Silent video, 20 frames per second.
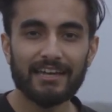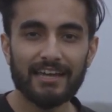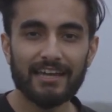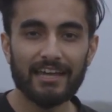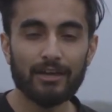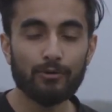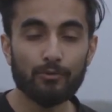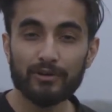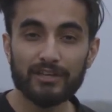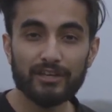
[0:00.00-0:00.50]

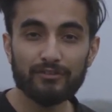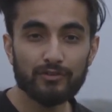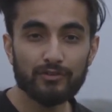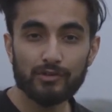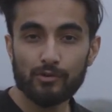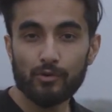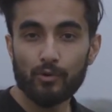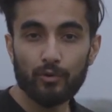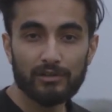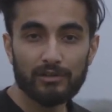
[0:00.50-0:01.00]
it will give you
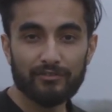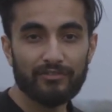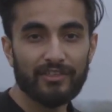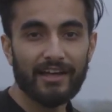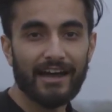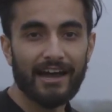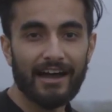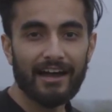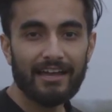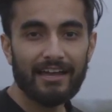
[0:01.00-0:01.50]
all of
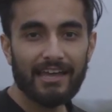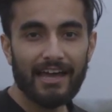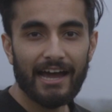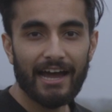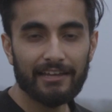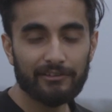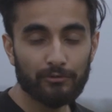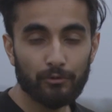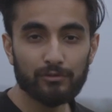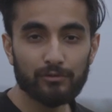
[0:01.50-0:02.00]
that,
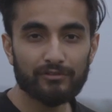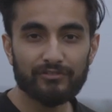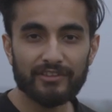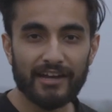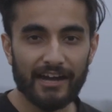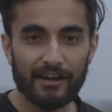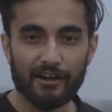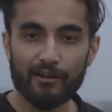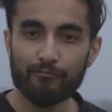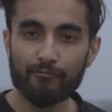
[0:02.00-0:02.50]
and all of
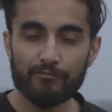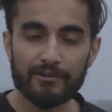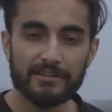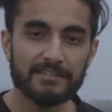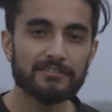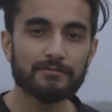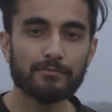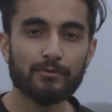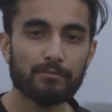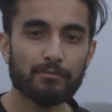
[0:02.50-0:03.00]
that at a
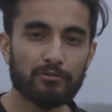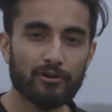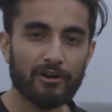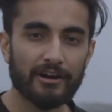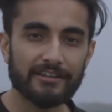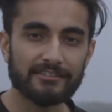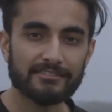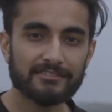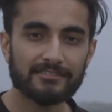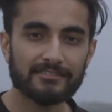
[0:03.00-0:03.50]
reasonable
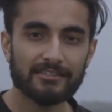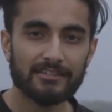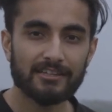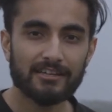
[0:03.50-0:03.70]
price.